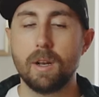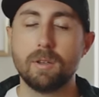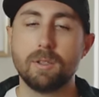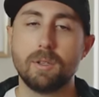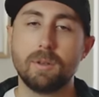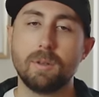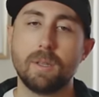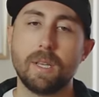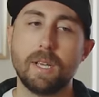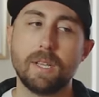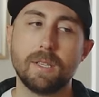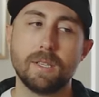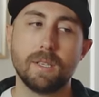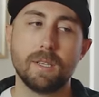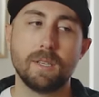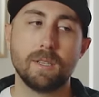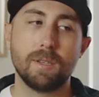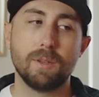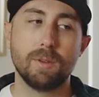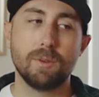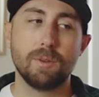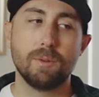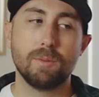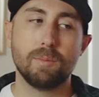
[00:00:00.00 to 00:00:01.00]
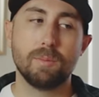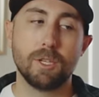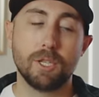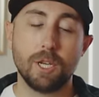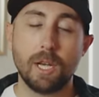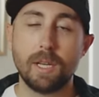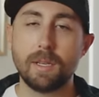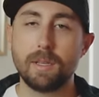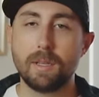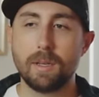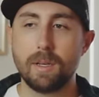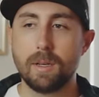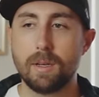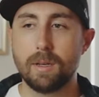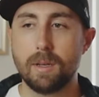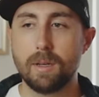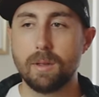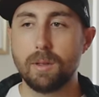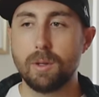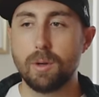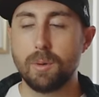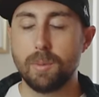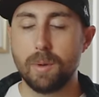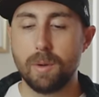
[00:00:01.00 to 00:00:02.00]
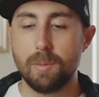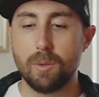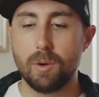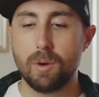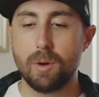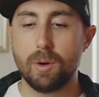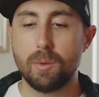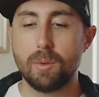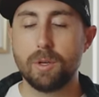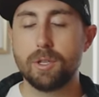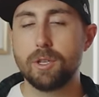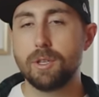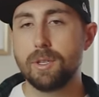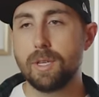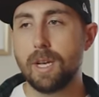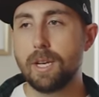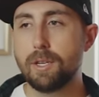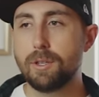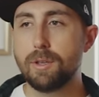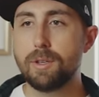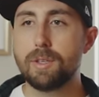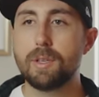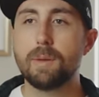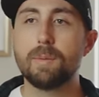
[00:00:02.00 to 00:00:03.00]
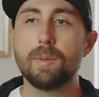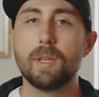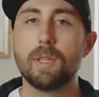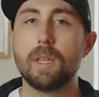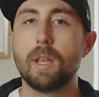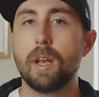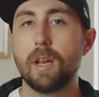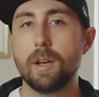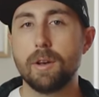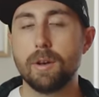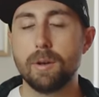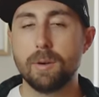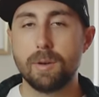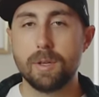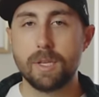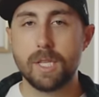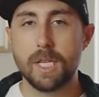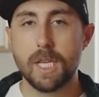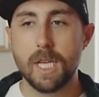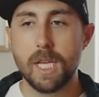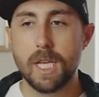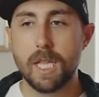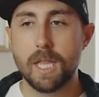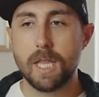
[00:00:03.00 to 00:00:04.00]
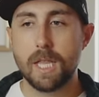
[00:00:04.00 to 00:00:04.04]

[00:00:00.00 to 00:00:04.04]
it also leans into magenta a little bit more, which is actually something that I noticed